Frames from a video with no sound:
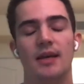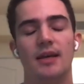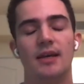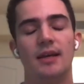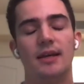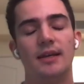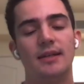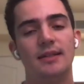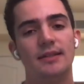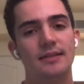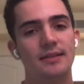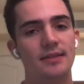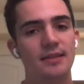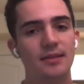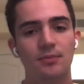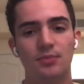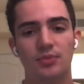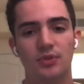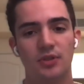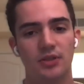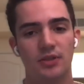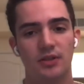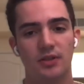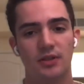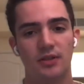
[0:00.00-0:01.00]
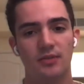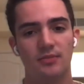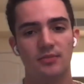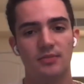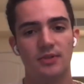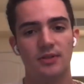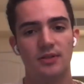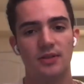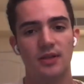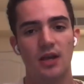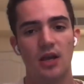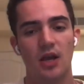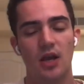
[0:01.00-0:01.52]
In simpler
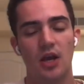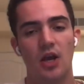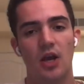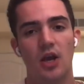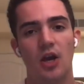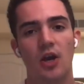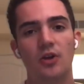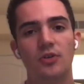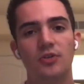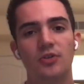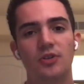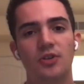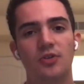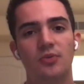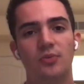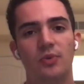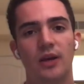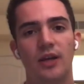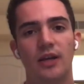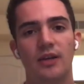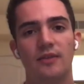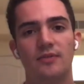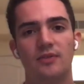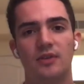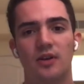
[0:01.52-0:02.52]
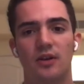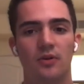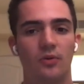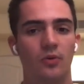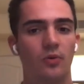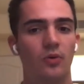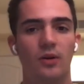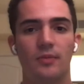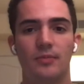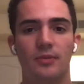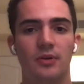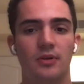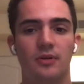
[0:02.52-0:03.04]
terms, ocean waves are
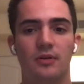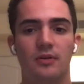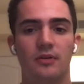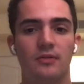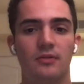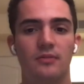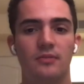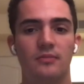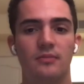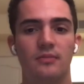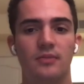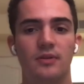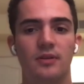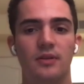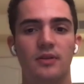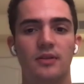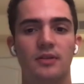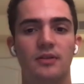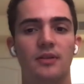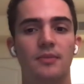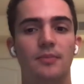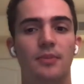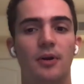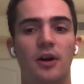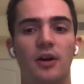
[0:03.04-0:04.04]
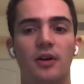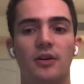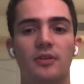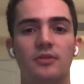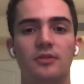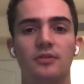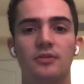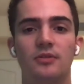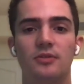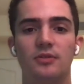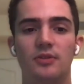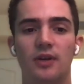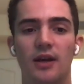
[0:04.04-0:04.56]
orbital. The
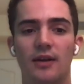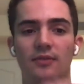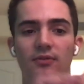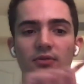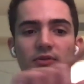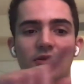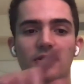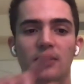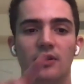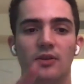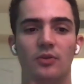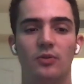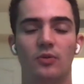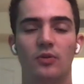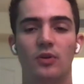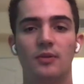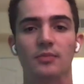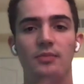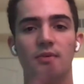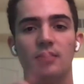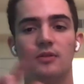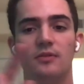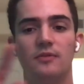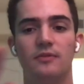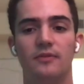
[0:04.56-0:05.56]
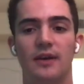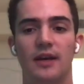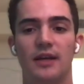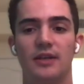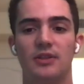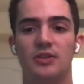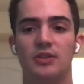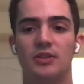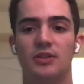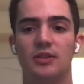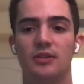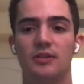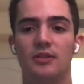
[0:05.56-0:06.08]
particles travel in an orbital
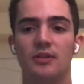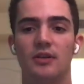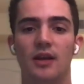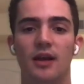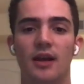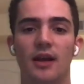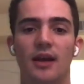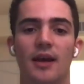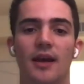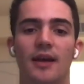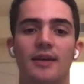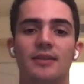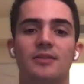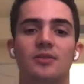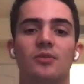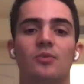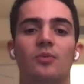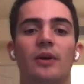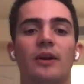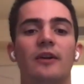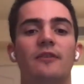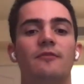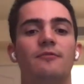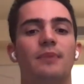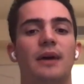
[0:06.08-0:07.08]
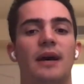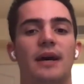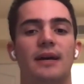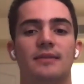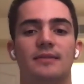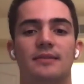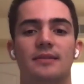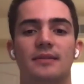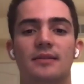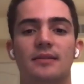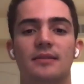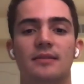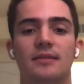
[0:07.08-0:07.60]
fashion as the wave
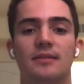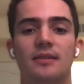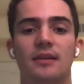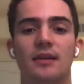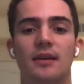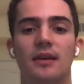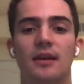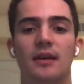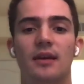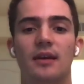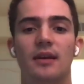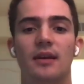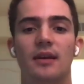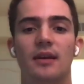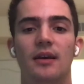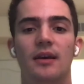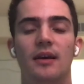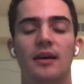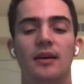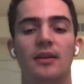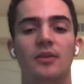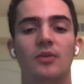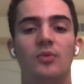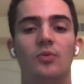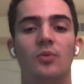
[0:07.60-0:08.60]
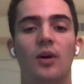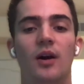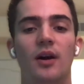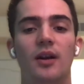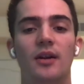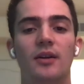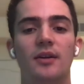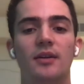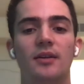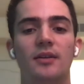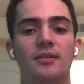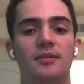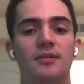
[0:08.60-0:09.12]
passes, and the
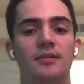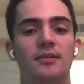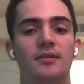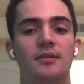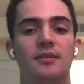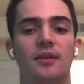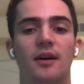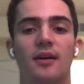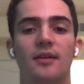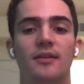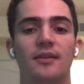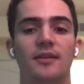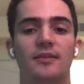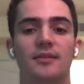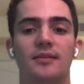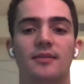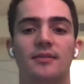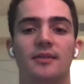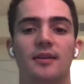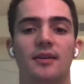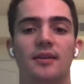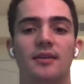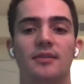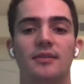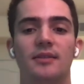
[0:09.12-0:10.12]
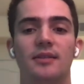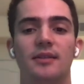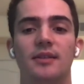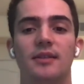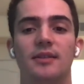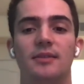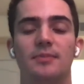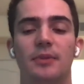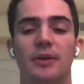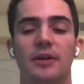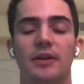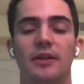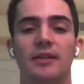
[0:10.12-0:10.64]
water does not necessarily
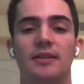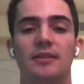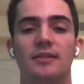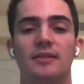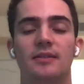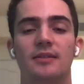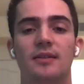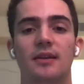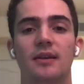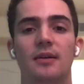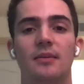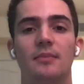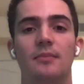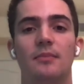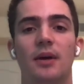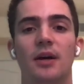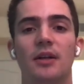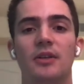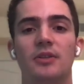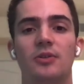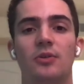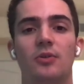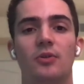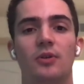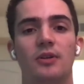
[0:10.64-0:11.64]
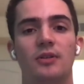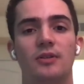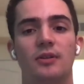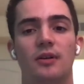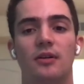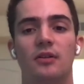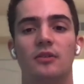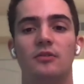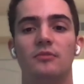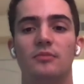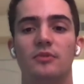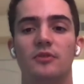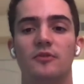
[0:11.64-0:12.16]
experience much
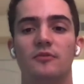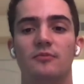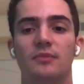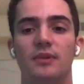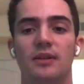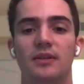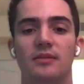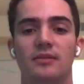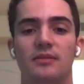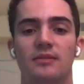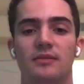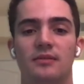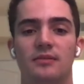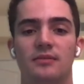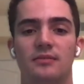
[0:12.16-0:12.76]
horizontal movement.